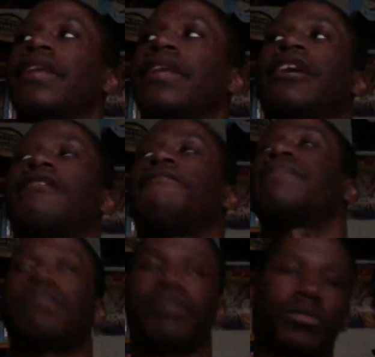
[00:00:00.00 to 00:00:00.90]
And then
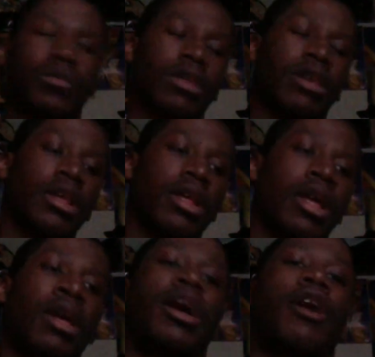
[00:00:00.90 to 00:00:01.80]

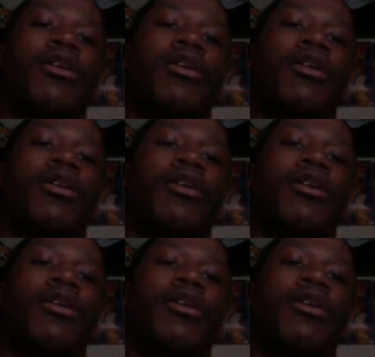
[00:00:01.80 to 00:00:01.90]
I'll